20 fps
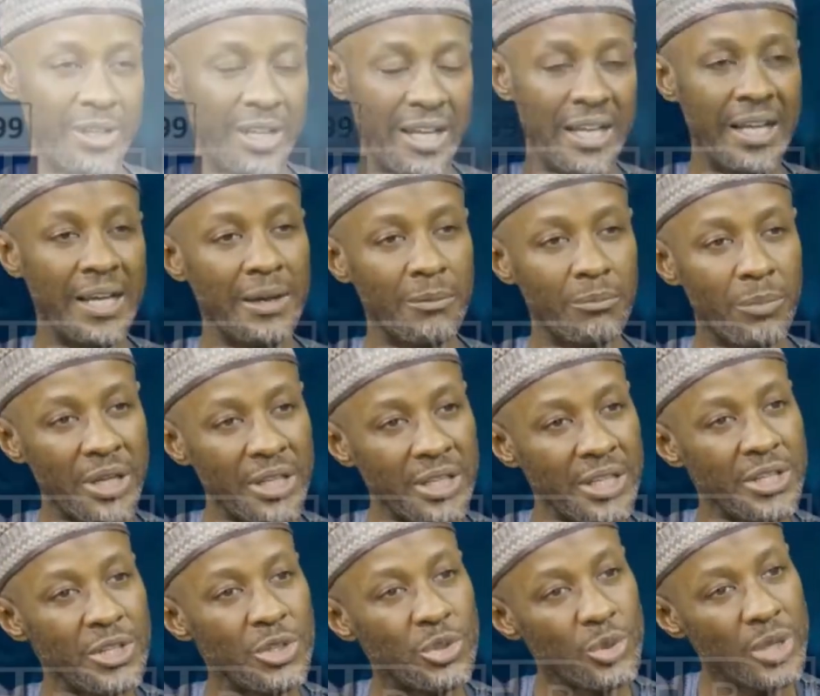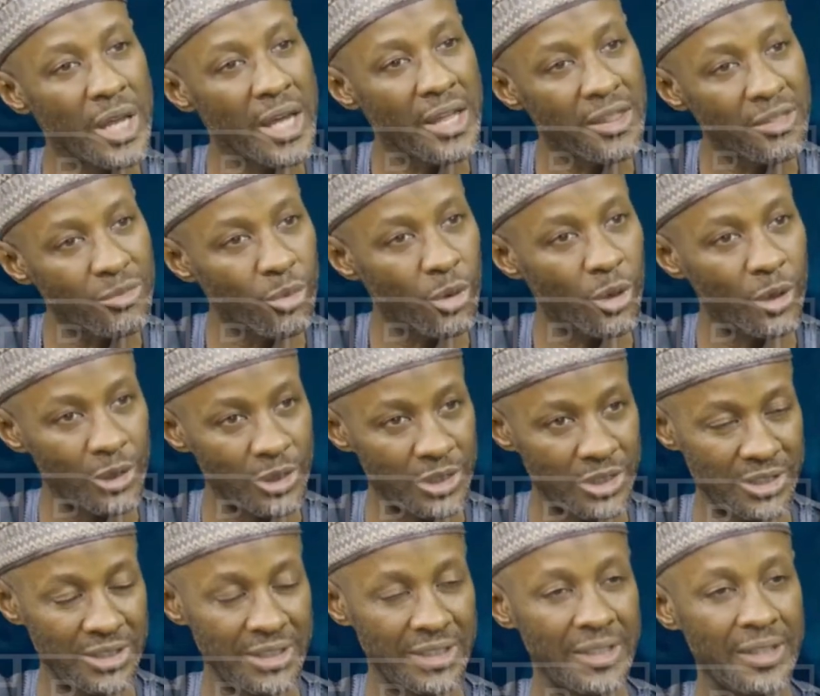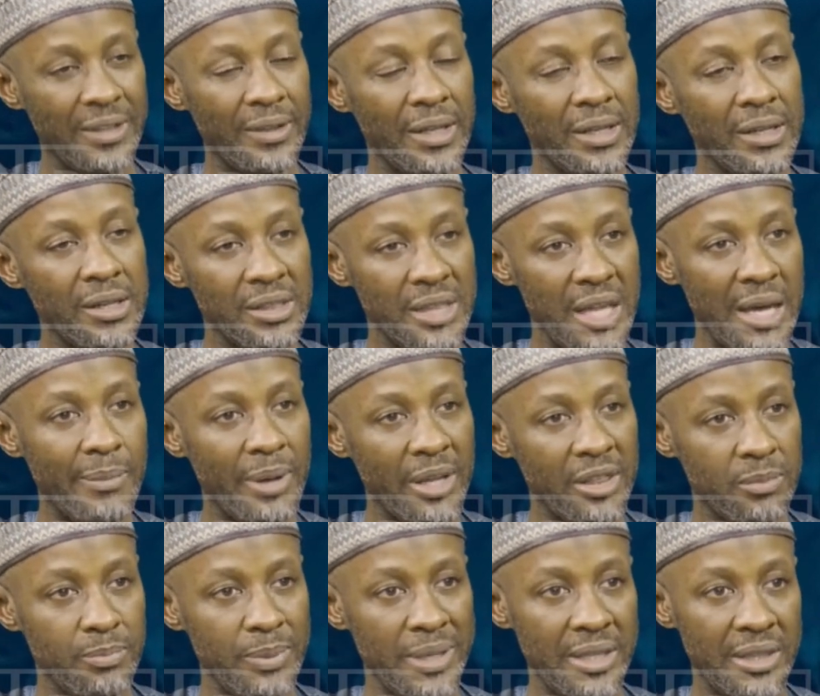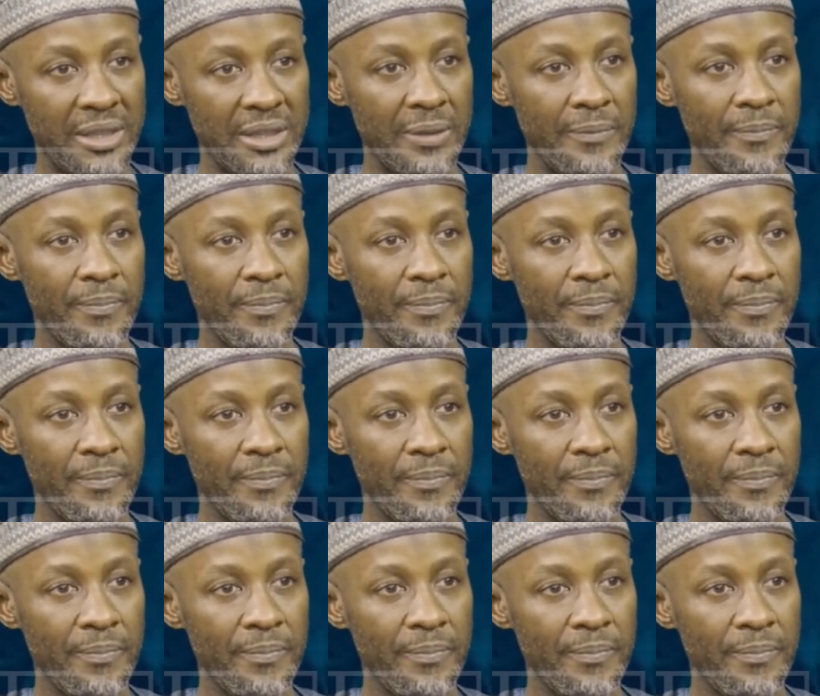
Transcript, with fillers: mm, that. There's, there's limitation, yeah. Mm. In the cyberspace,